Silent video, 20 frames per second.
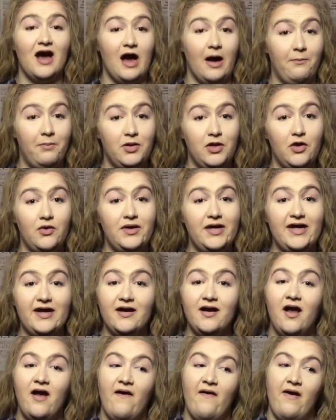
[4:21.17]

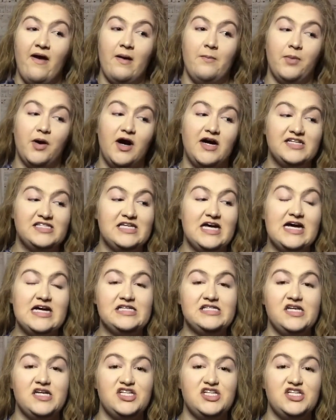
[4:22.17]
uploading process.